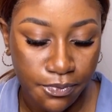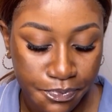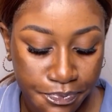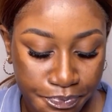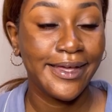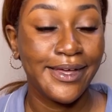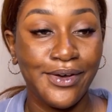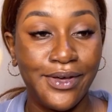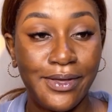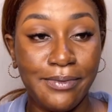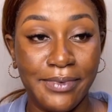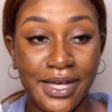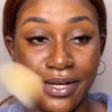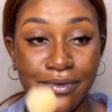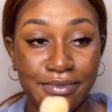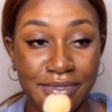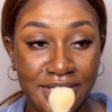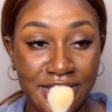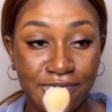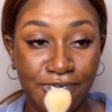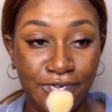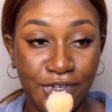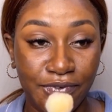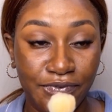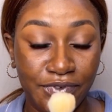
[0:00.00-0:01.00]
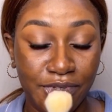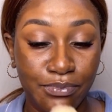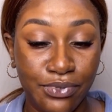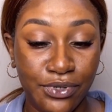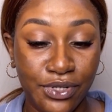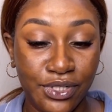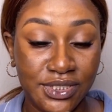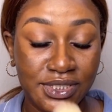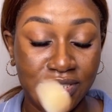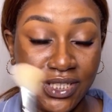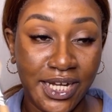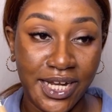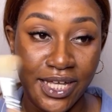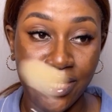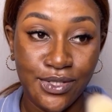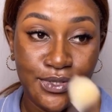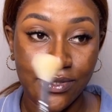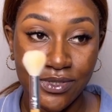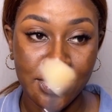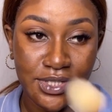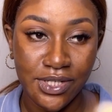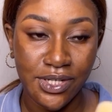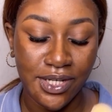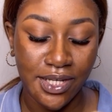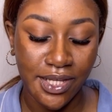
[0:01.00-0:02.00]
Going back with this fluffy brush that I
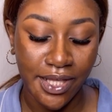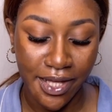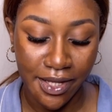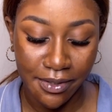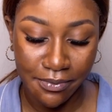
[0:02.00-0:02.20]
used earlier,